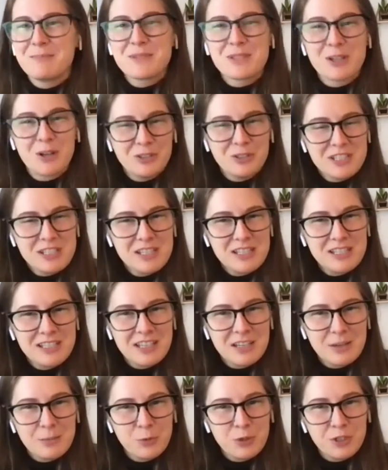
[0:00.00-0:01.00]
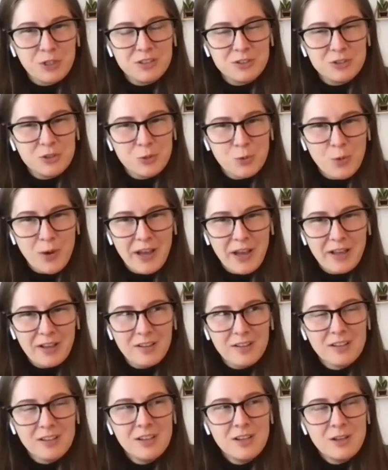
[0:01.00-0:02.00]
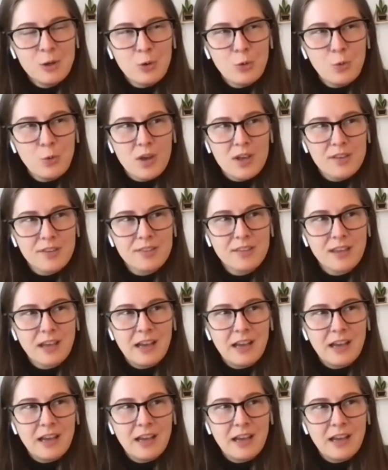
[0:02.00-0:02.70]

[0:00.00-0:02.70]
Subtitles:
salty and would do well with